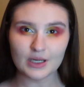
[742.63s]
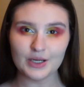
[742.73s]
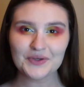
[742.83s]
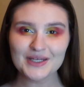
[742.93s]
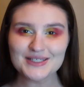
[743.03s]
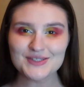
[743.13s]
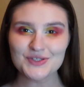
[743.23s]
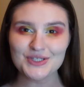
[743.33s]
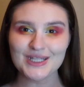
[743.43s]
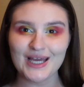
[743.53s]
Okay, so
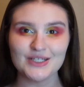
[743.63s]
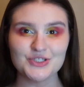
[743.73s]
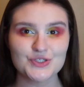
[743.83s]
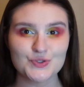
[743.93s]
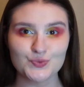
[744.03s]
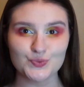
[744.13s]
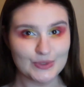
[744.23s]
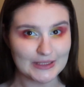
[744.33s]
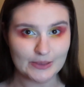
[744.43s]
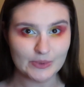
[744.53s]
then I just
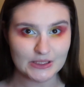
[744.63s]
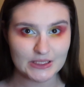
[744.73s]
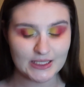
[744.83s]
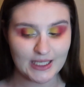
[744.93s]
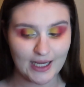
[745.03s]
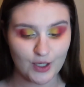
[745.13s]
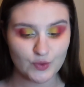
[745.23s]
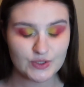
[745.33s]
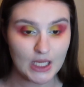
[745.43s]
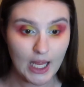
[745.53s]
really blended it
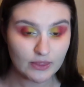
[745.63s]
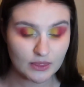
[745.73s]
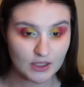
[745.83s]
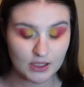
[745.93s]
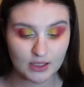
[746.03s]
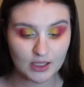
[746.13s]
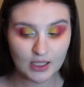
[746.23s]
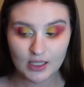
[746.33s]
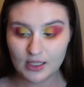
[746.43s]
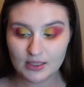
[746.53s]
out, and then
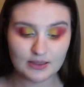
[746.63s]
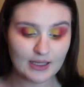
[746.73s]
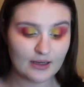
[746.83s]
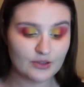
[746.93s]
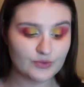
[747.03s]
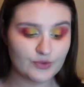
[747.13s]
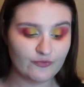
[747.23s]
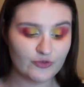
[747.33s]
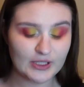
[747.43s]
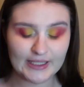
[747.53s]
now
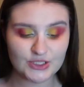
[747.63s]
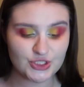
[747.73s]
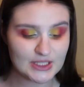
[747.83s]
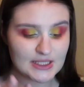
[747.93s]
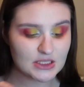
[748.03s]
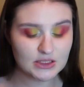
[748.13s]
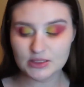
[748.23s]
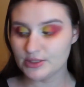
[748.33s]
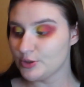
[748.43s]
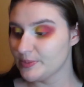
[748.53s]
for like just a
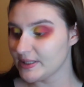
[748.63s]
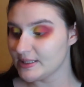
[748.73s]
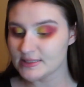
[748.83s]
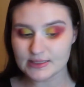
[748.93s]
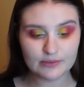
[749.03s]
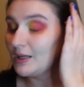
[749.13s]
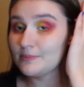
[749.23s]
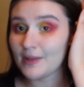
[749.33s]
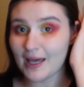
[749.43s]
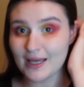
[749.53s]
little bit,
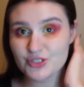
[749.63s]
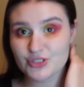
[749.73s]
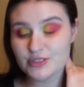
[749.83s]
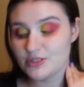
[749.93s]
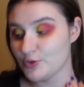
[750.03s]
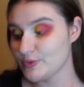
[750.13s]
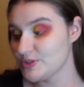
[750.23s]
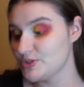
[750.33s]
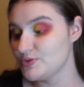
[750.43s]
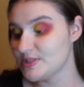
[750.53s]
I'm actually
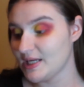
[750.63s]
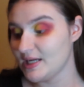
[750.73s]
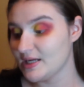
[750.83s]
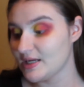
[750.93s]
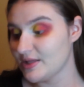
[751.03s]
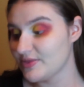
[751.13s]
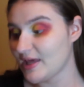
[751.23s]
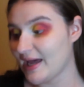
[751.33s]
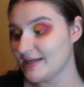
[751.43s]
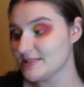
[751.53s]
going to take
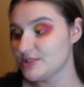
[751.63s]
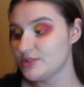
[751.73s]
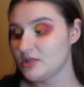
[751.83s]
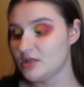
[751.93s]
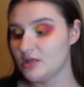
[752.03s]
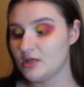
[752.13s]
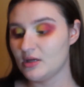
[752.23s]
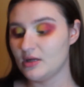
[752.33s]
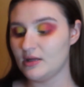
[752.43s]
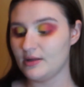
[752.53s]
that
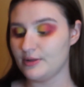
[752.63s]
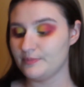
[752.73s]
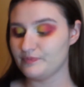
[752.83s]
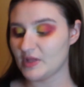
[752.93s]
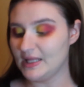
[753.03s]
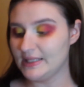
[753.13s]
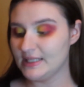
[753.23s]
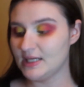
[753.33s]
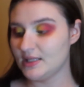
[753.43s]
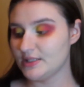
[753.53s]
LA
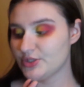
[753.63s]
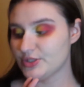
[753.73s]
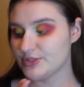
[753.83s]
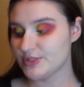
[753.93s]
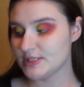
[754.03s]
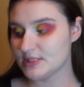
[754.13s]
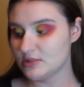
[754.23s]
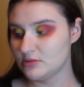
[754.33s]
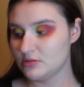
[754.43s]
Colors